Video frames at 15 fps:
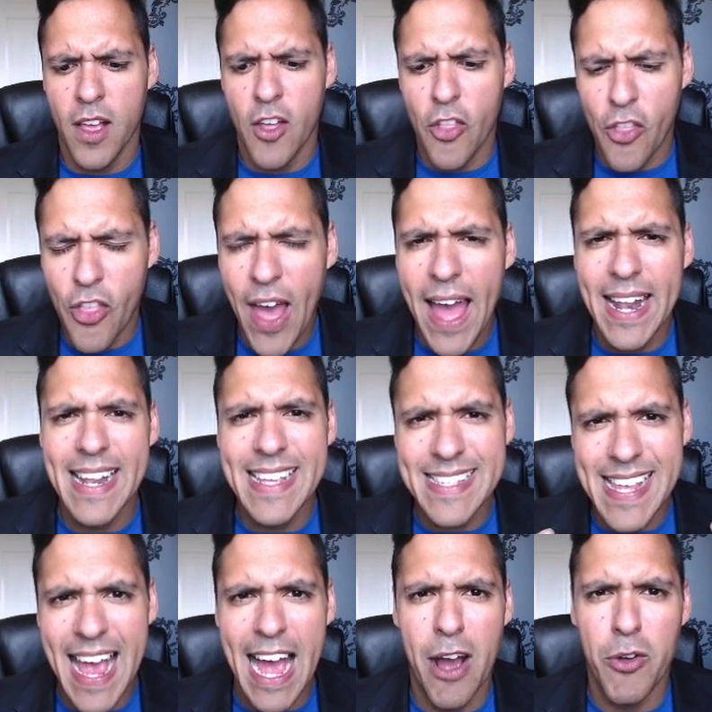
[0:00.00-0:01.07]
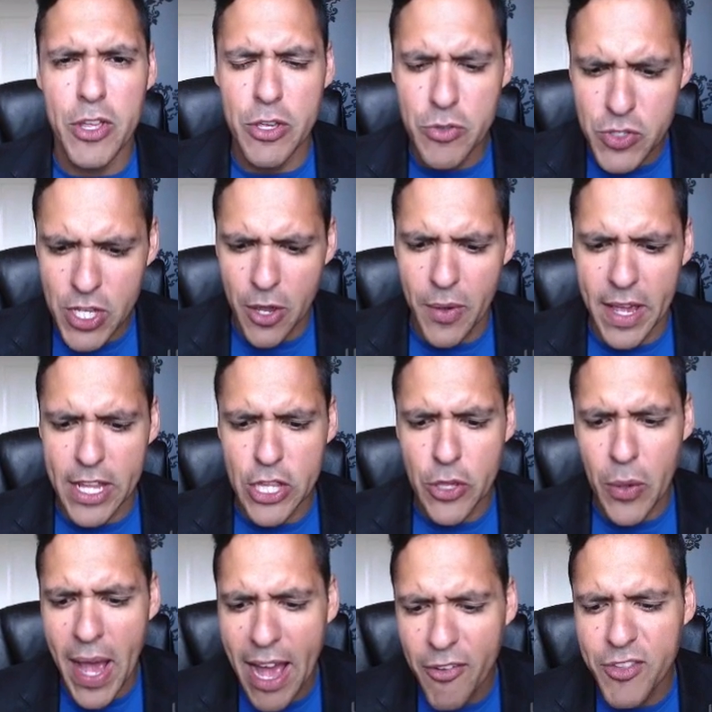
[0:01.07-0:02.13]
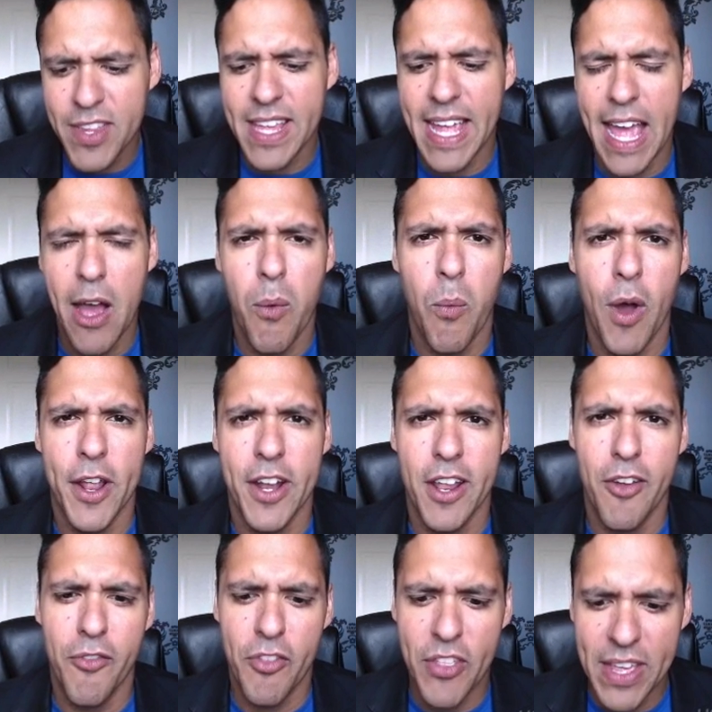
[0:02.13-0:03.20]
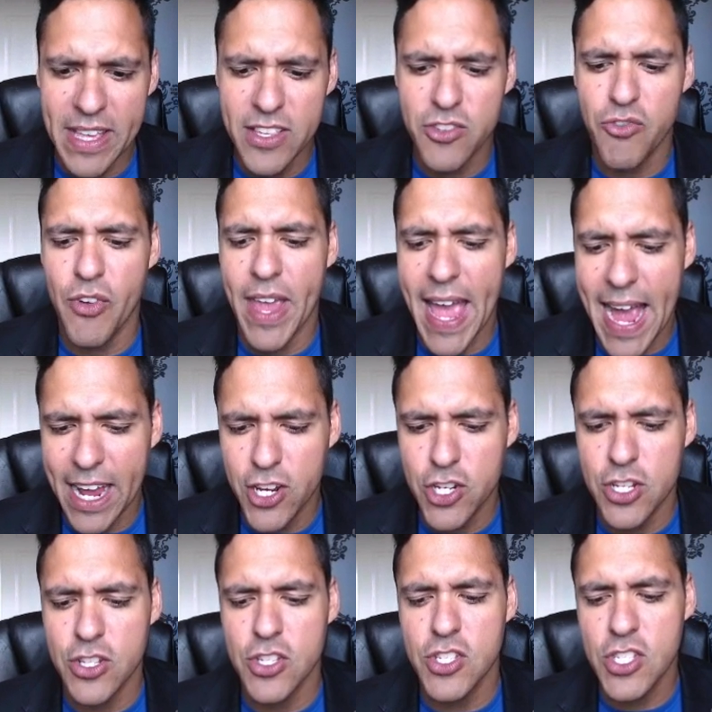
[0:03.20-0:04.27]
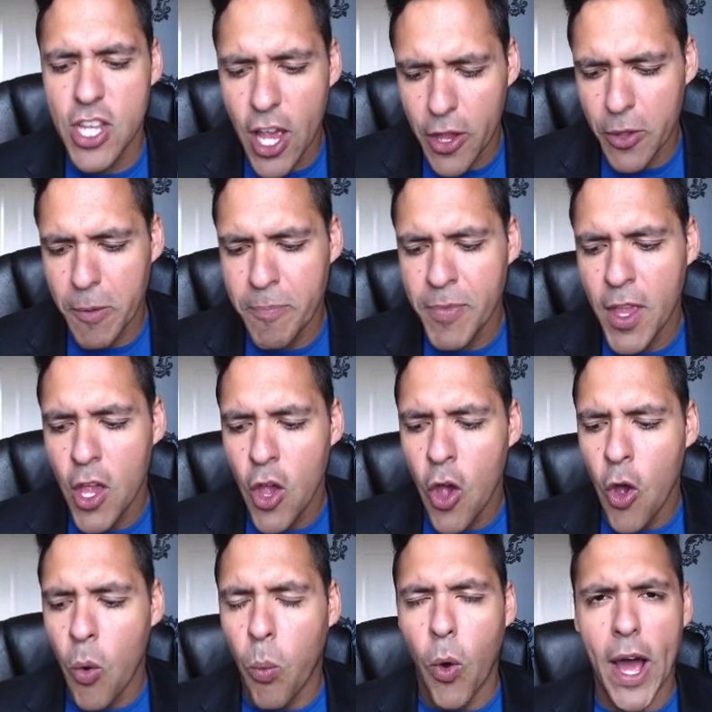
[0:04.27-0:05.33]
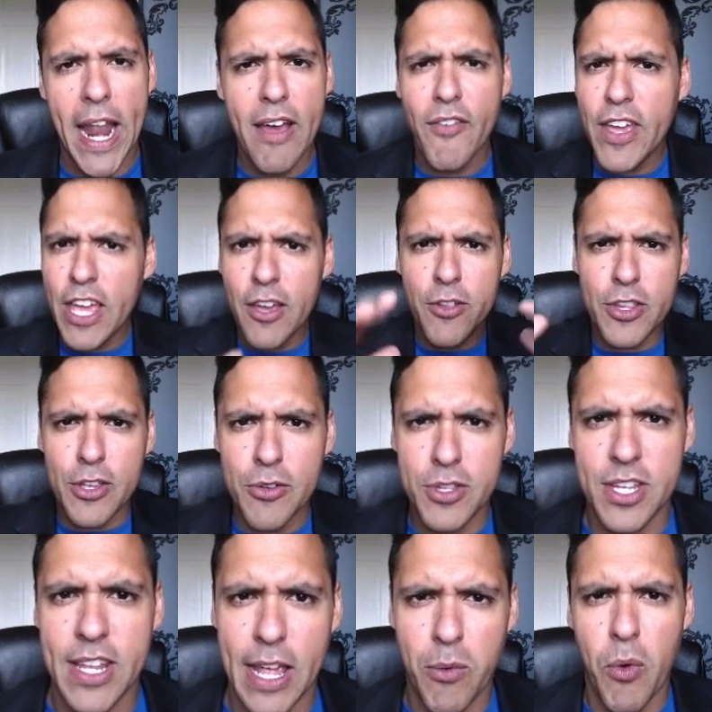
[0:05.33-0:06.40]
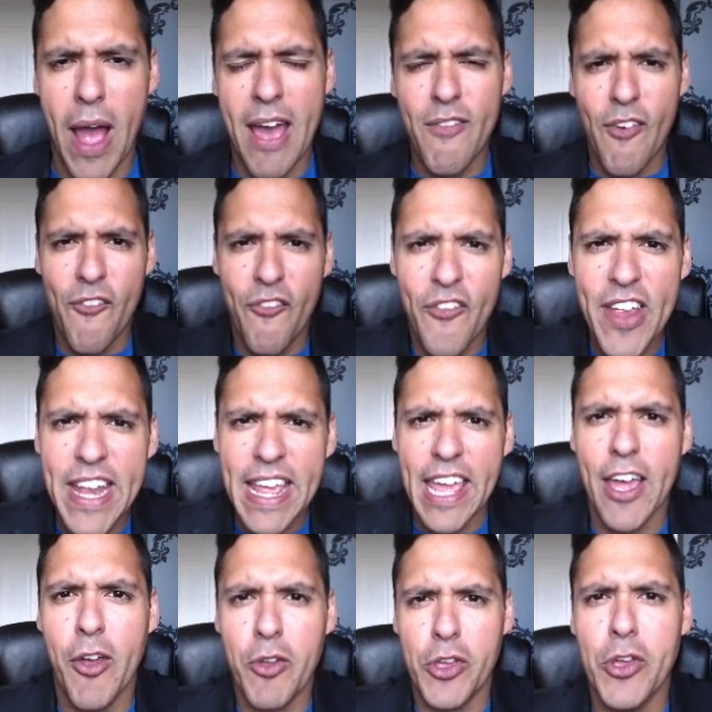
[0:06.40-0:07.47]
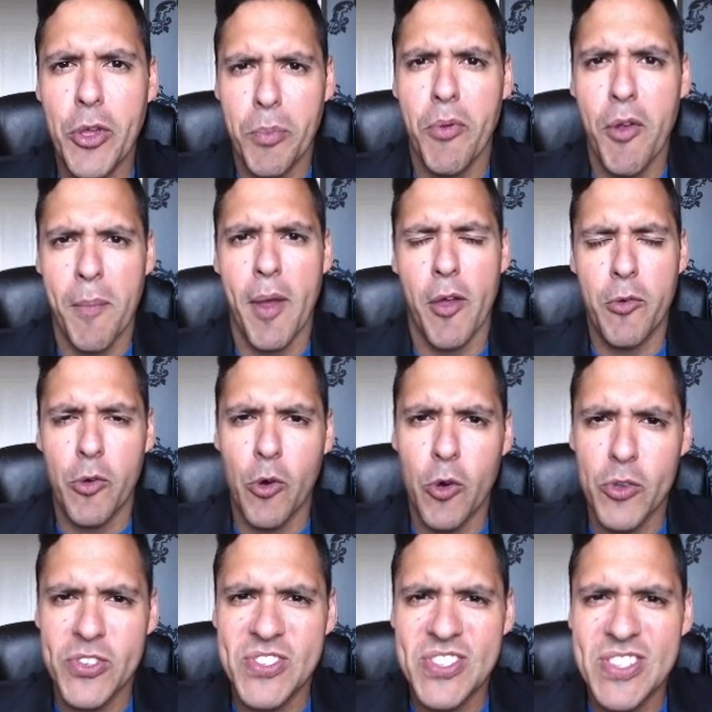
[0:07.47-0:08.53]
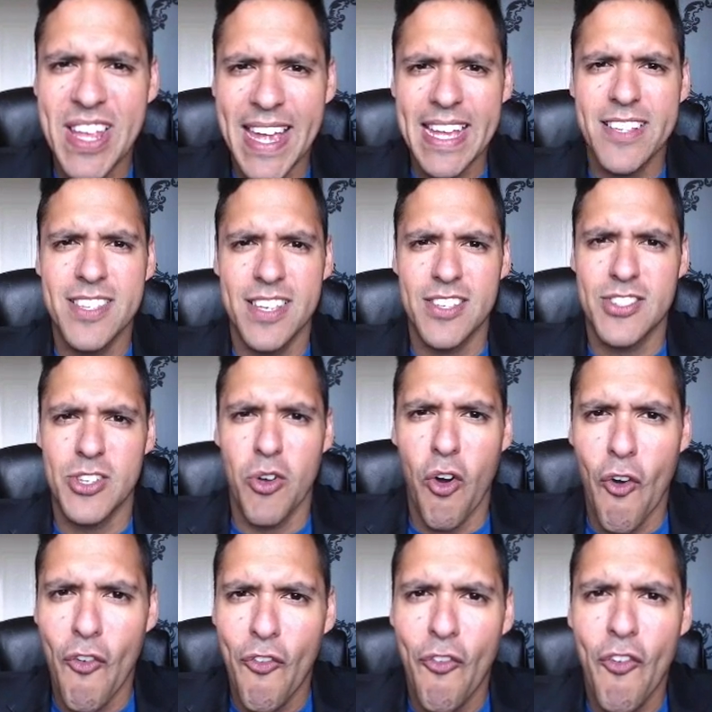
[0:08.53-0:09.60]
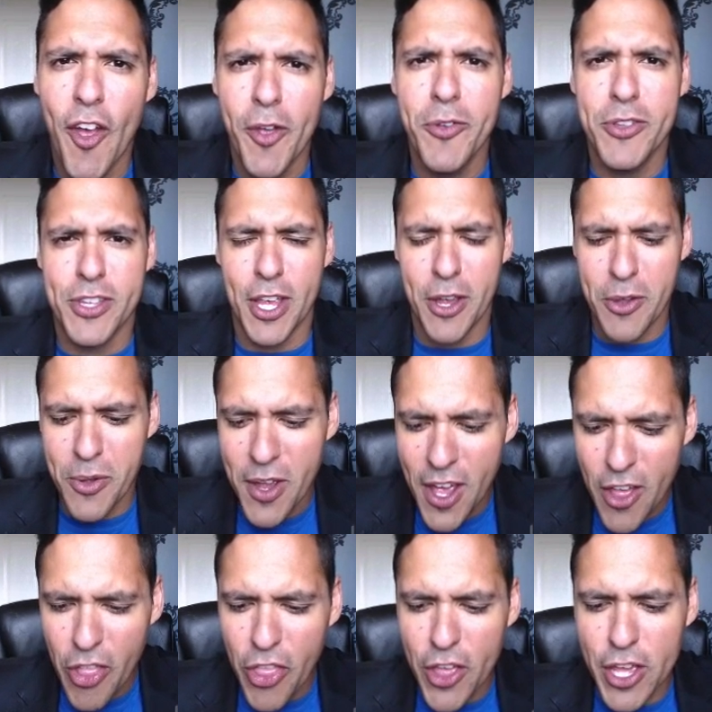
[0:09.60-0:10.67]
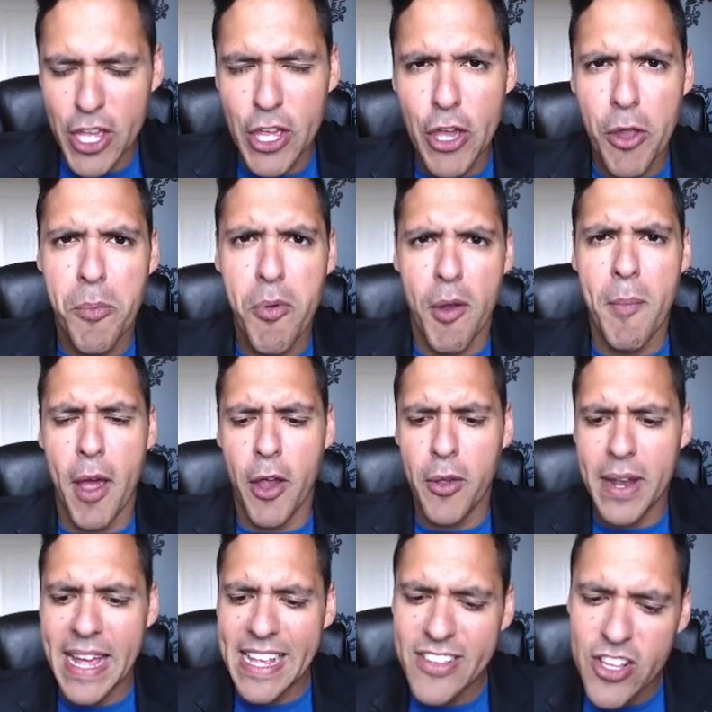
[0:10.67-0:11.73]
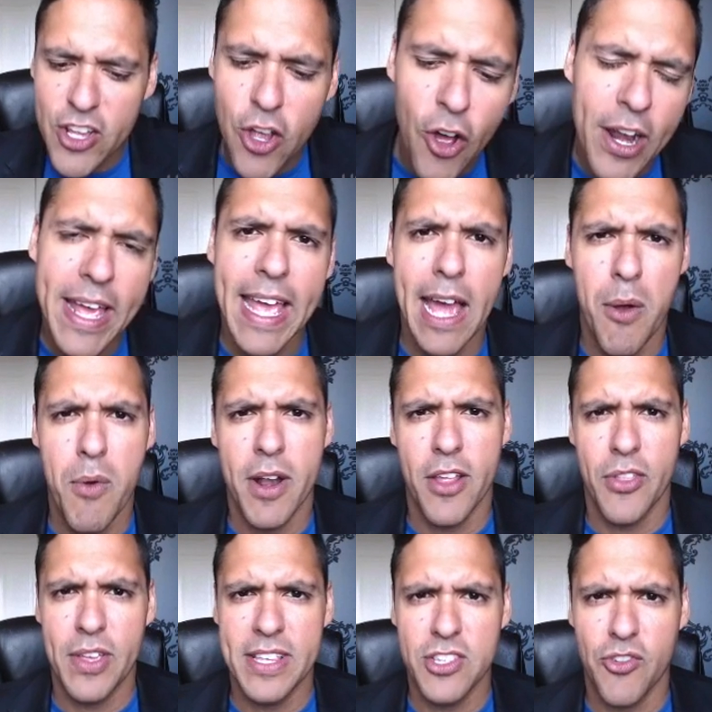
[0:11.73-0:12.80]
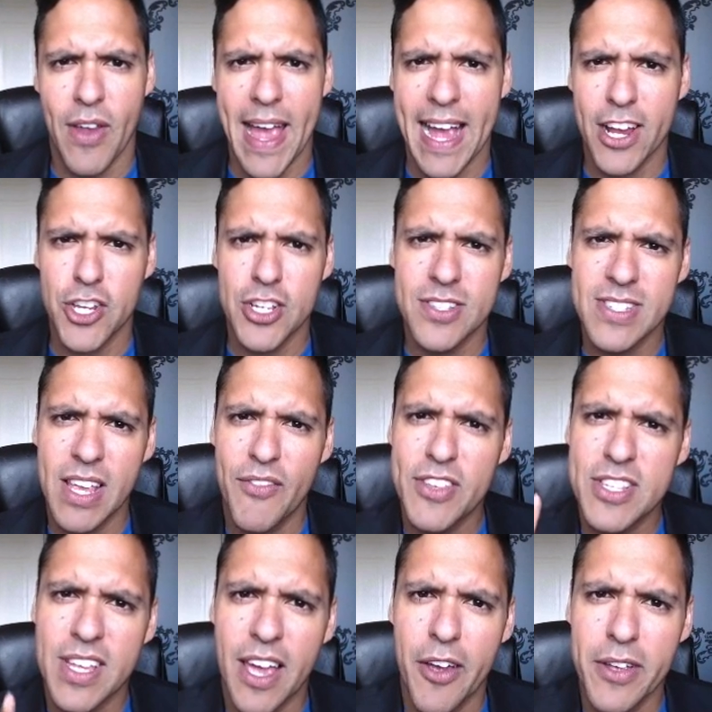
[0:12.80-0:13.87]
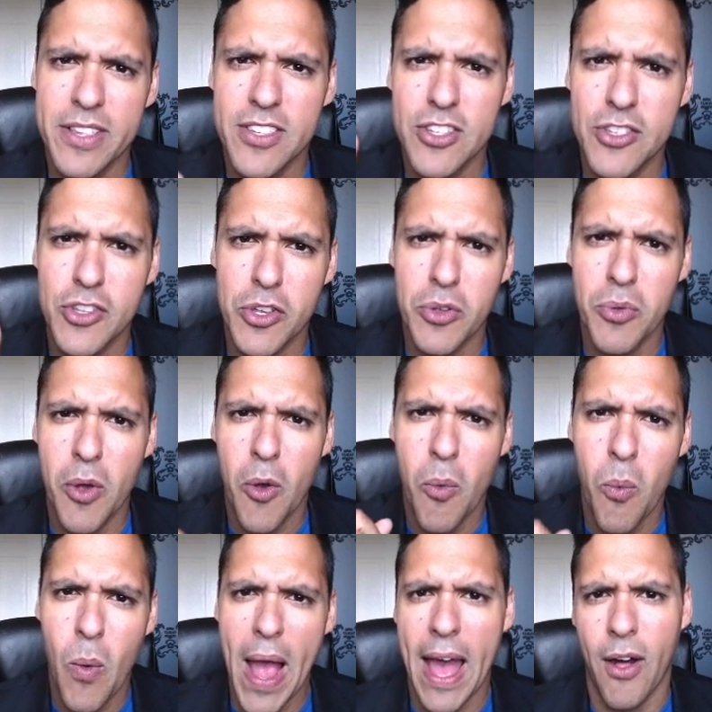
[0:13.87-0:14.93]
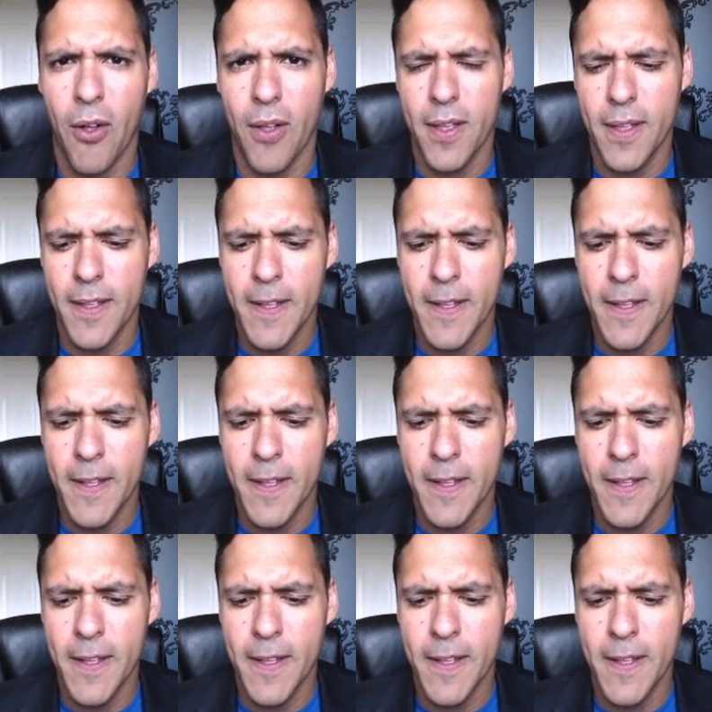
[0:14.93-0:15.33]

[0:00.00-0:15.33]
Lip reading: That is how you do it. You have to get one of these reactions. So, whatever you do today, whatever video you promote or status or photo that you promote, it's got to get one of these reactions if it's going to do well.